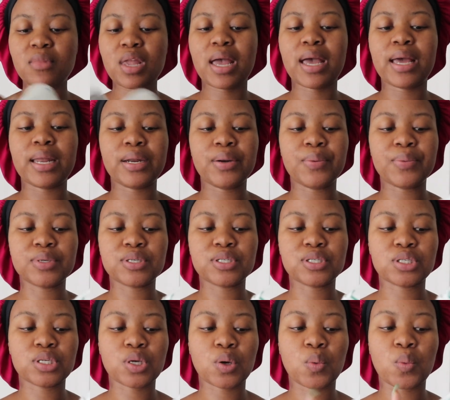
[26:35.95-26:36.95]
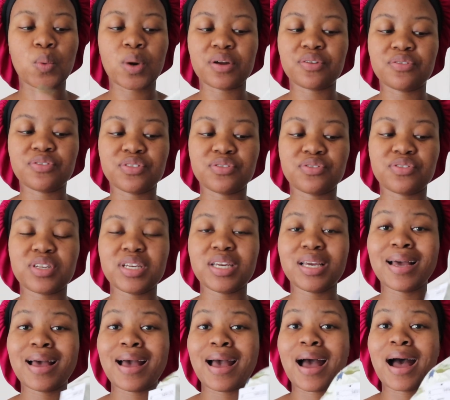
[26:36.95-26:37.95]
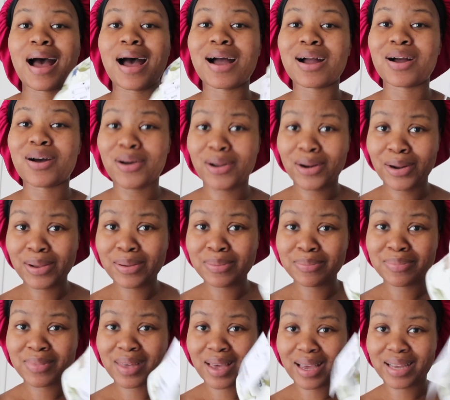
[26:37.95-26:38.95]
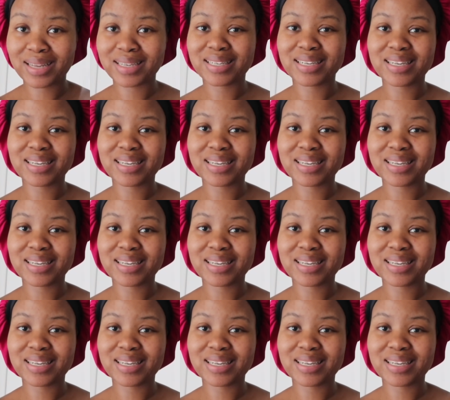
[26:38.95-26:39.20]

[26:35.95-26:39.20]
And it was $150. I got him the hat